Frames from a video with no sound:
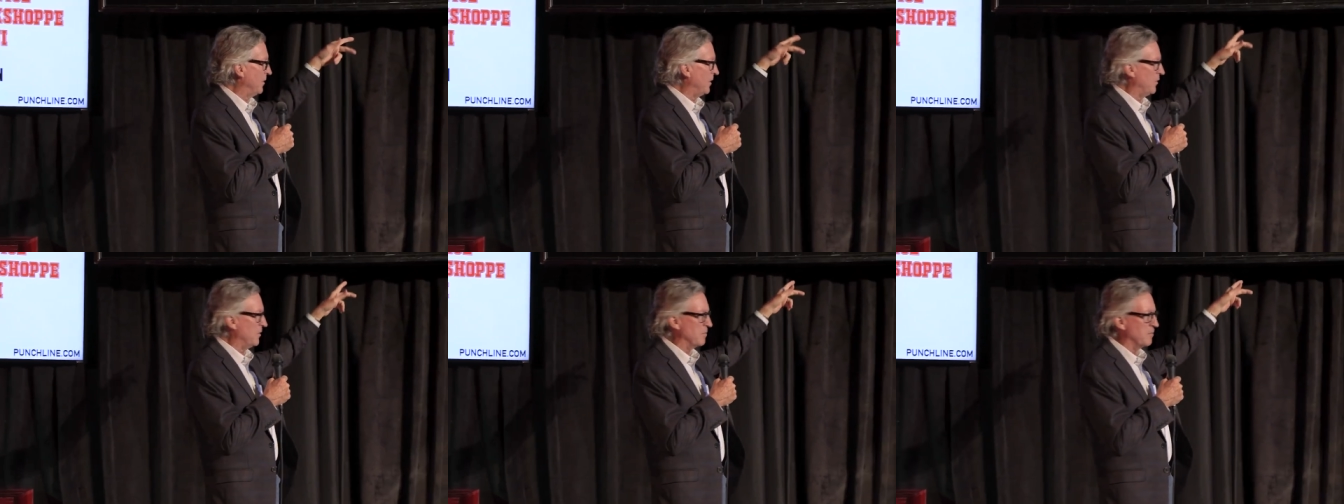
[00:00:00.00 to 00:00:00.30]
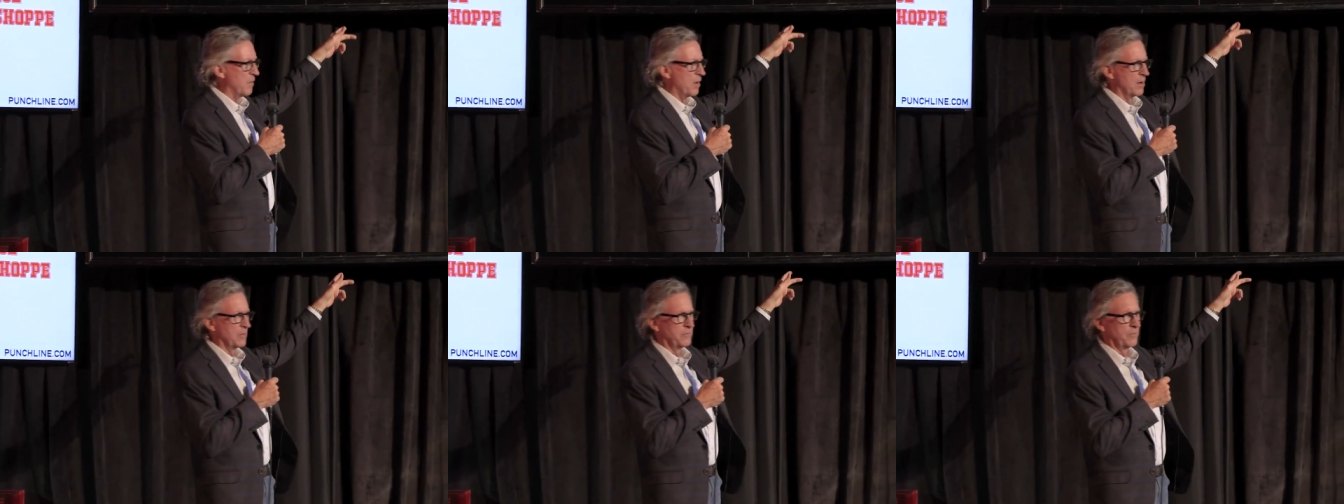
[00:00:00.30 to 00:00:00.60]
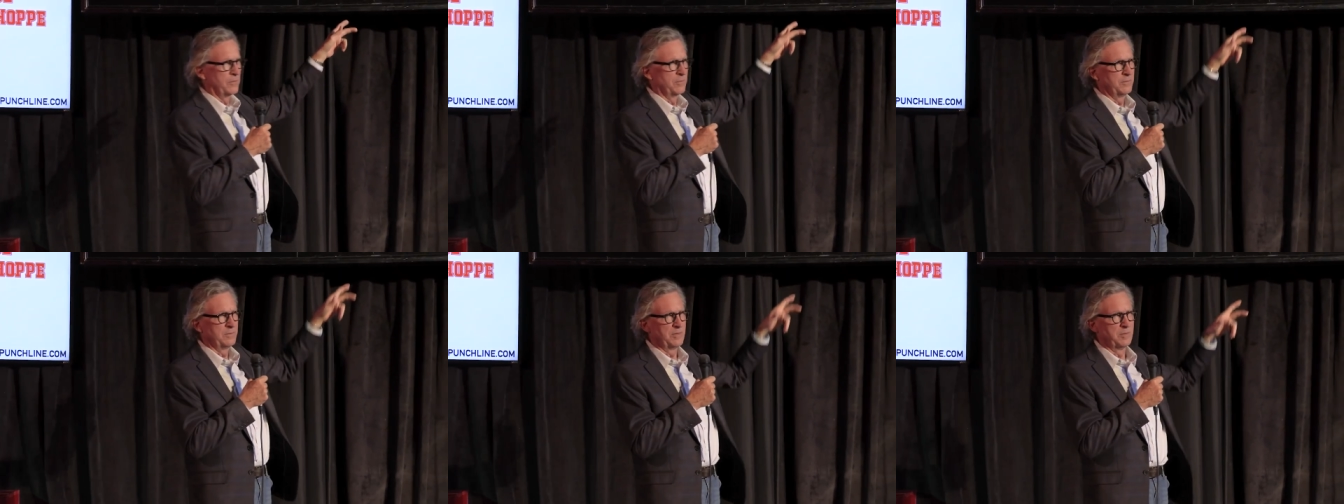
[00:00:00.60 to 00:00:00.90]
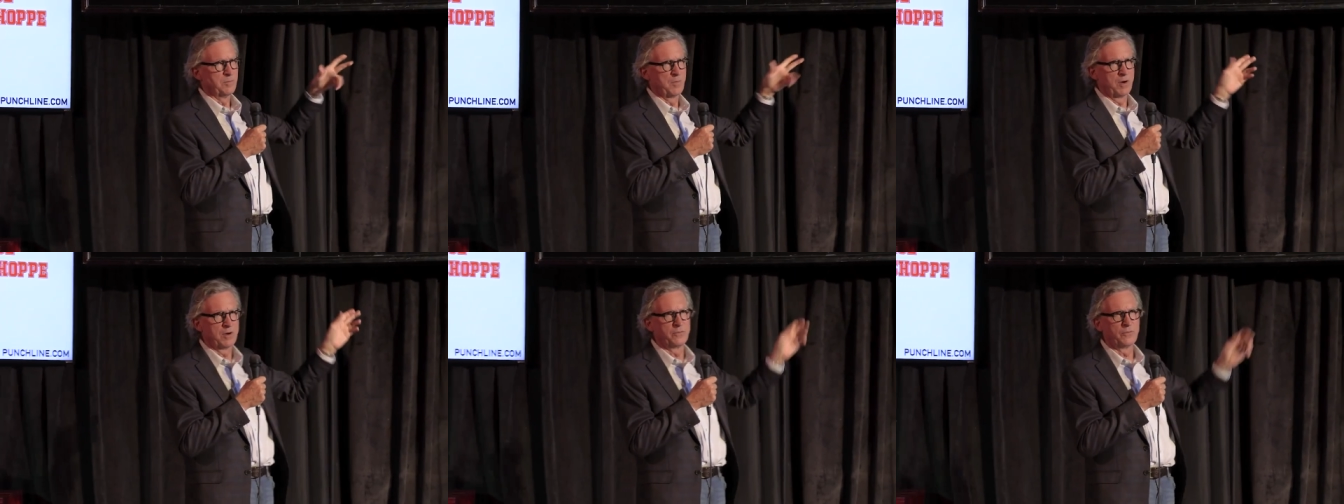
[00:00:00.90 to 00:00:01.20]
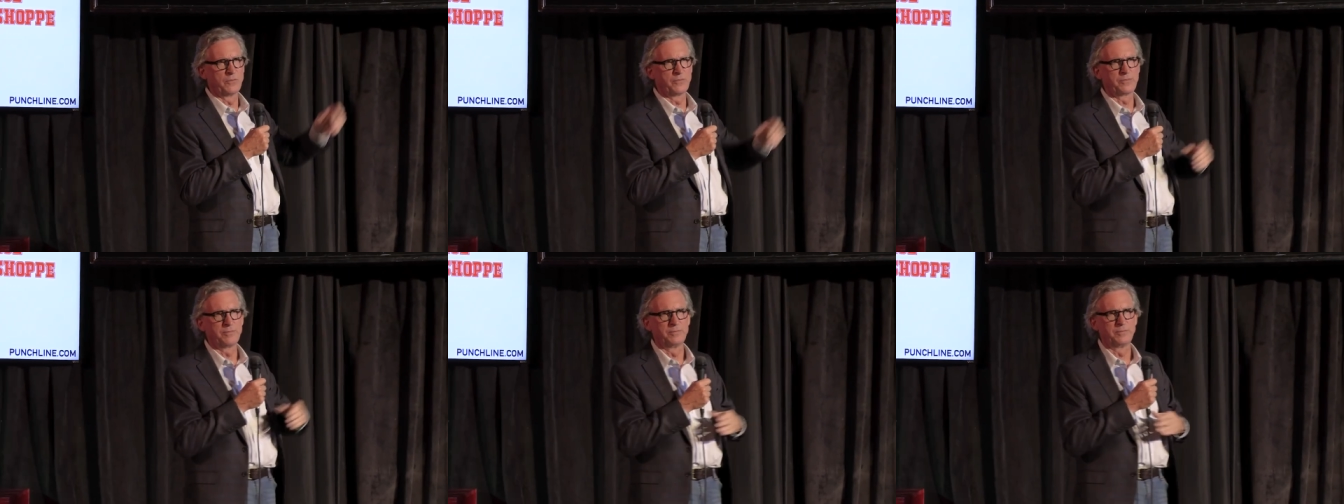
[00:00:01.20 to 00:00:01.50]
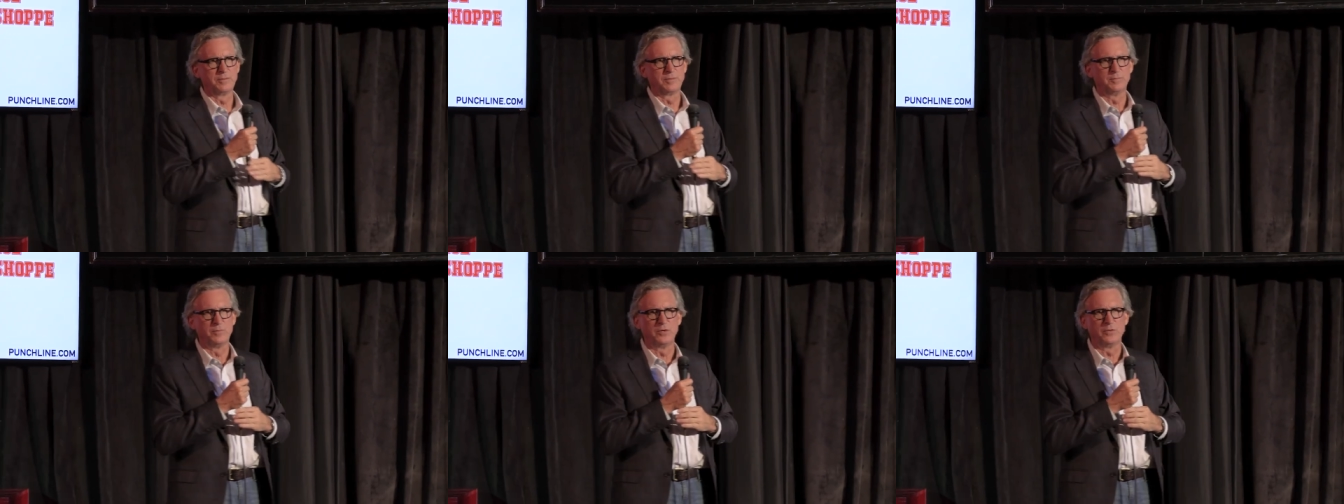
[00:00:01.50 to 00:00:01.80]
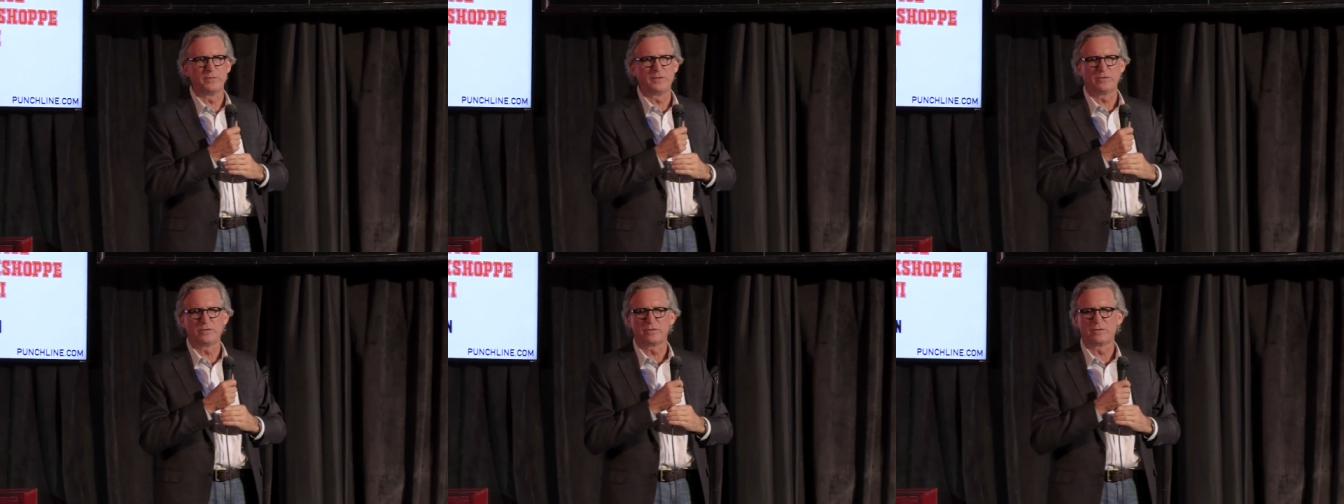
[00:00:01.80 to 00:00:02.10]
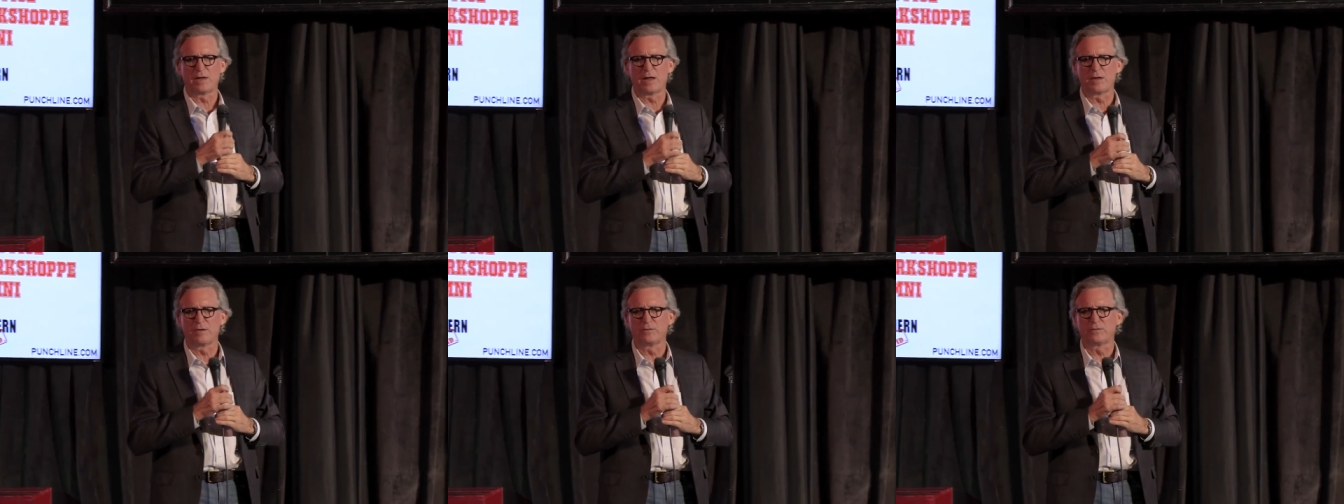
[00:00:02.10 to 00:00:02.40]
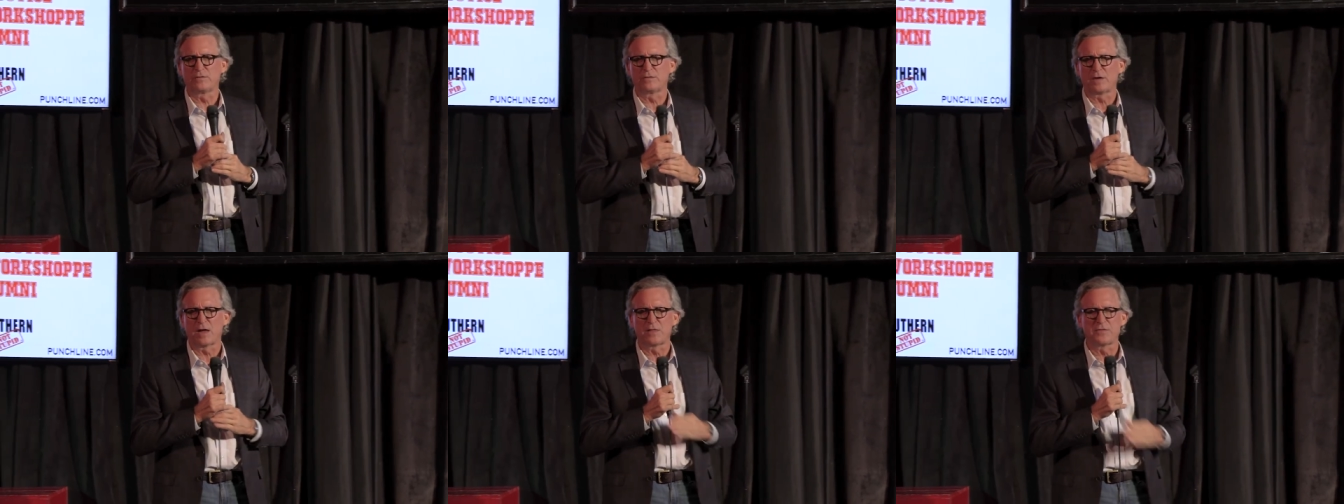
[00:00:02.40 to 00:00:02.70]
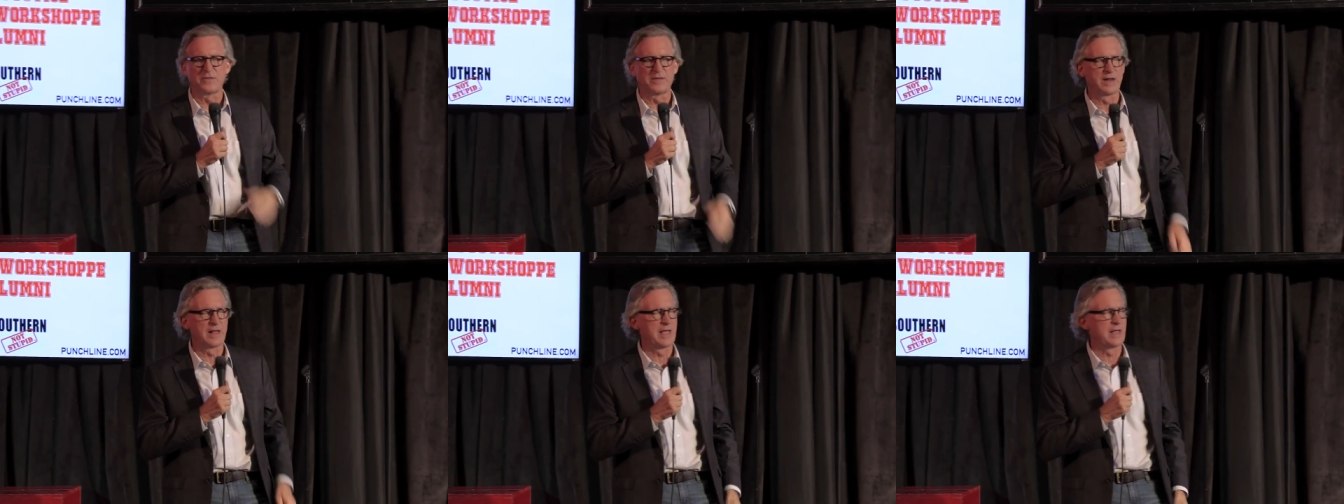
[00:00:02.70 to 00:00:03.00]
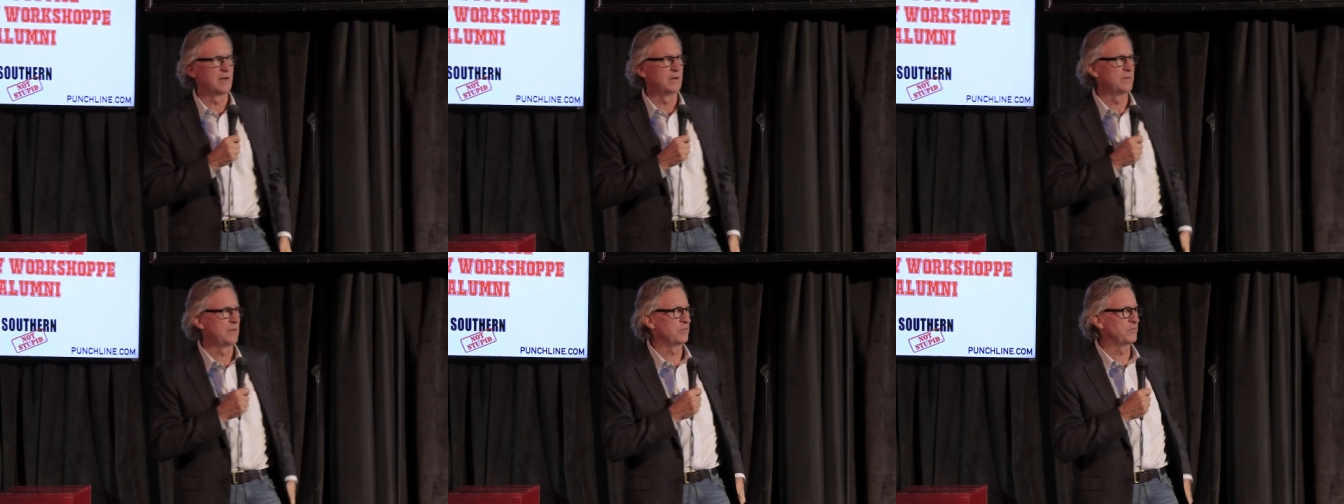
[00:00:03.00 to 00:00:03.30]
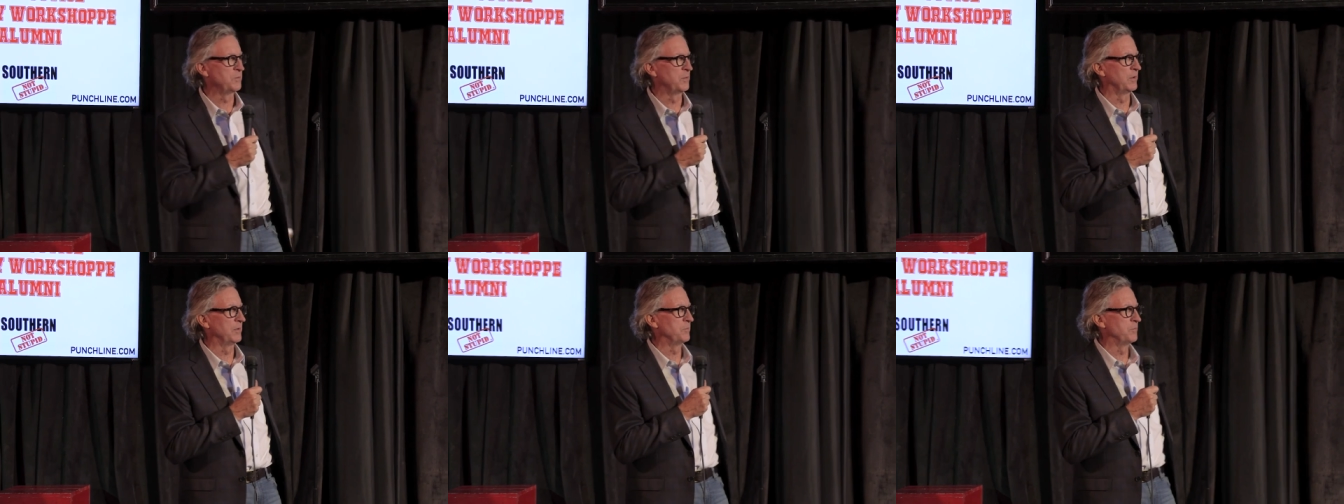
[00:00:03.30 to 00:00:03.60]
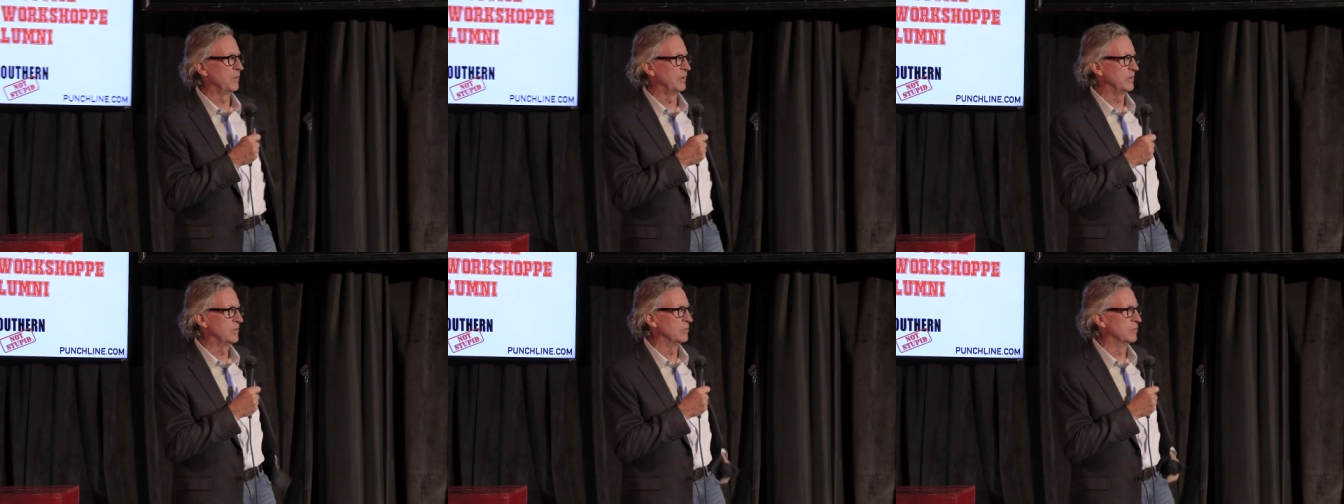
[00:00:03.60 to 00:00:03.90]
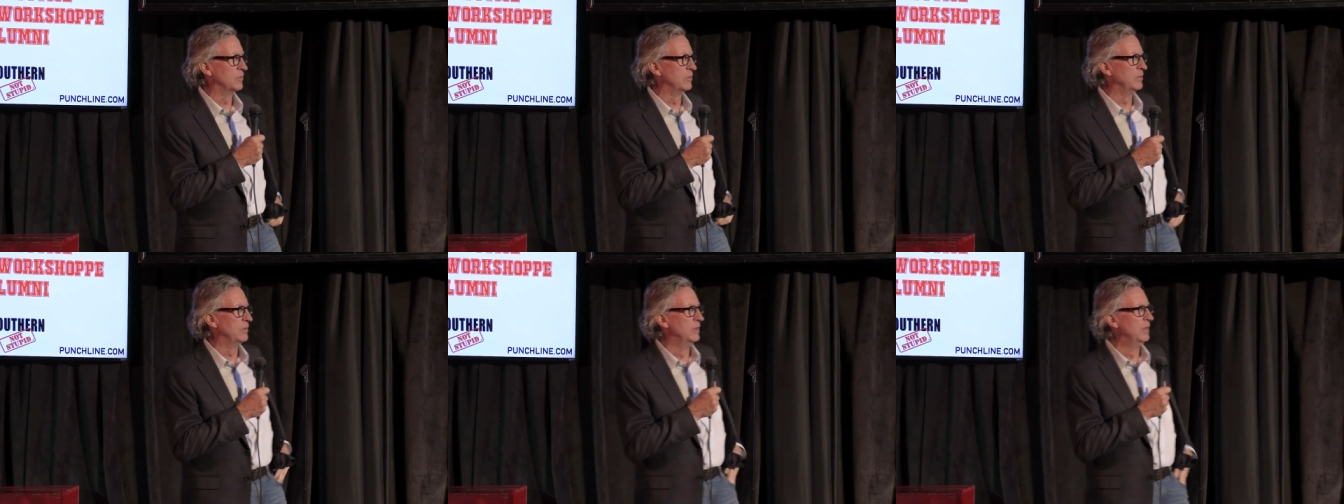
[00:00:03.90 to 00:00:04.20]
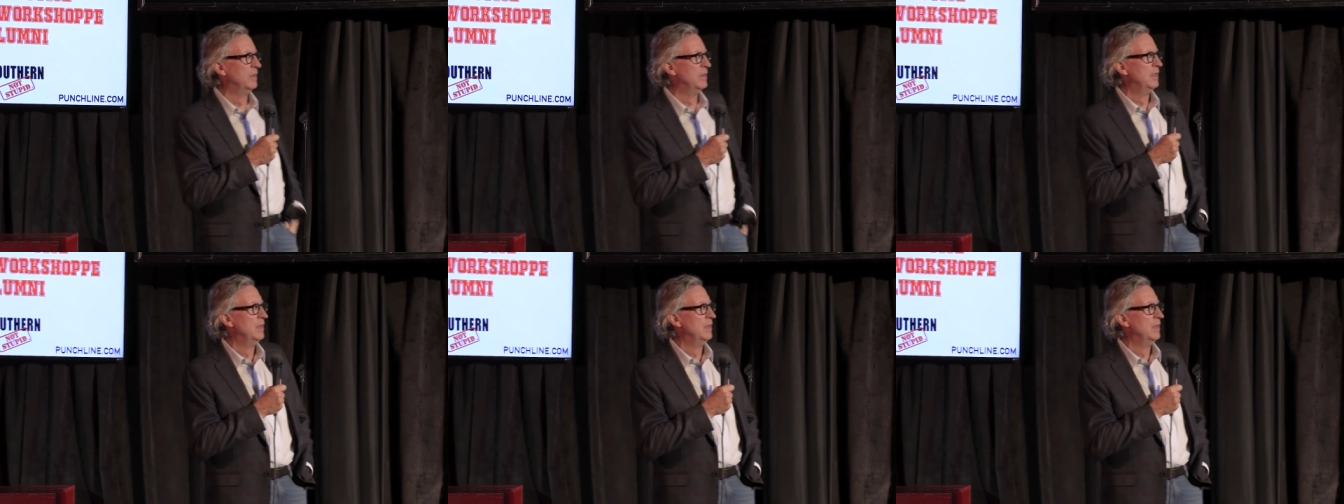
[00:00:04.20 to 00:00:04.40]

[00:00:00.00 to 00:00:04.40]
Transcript: They did the Marvel the Marvel movies down South Atlanta. That was pretty pretty cool.